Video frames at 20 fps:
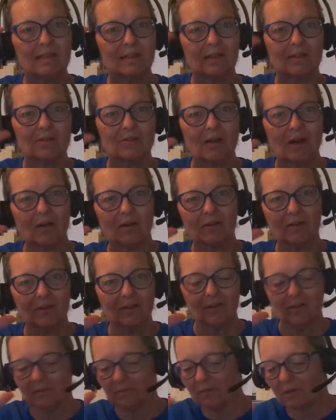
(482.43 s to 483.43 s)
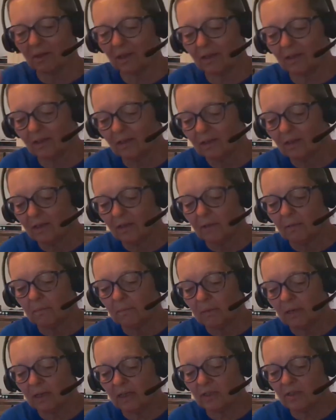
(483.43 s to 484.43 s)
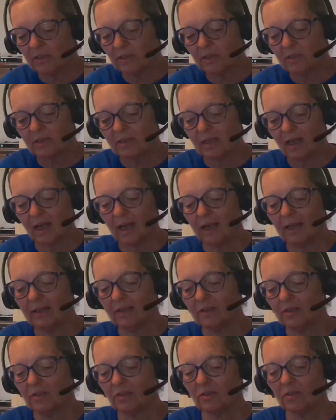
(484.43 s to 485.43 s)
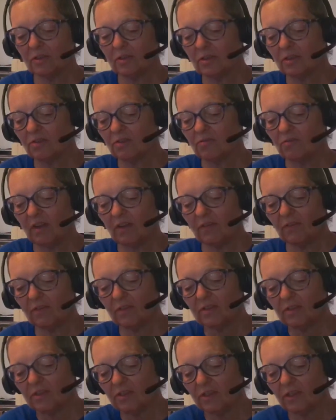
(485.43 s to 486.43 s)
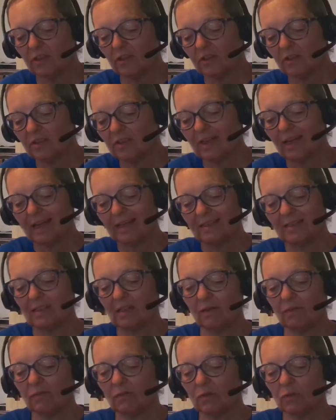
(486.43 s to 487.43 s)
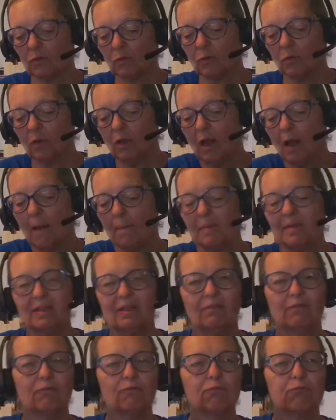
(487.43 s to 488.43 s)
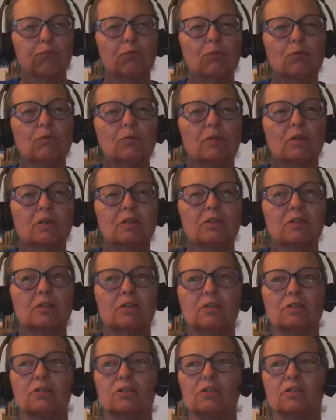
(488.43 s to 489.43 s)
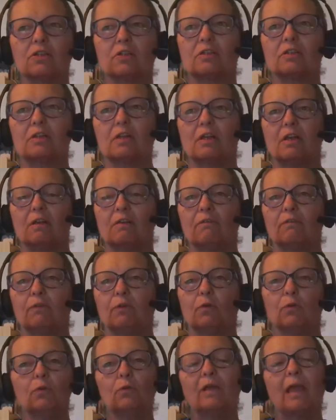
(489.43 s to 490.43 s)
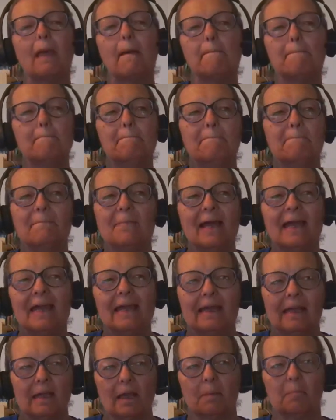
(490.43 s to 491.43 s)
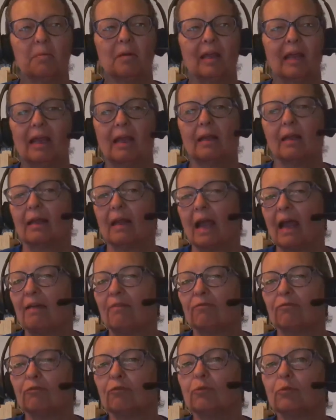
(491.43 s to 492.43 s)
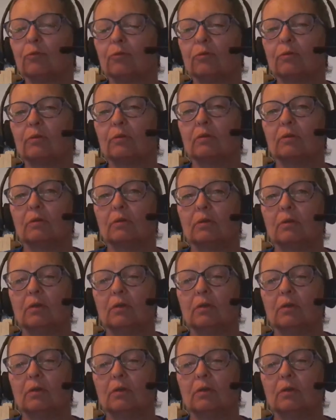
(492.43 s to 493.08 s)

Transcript: There's our term, right? Patience, kindness, goodness, faithfulness, gentleness, and self control. But see, fruit doesn't just, you, you can't make a plant have fruit.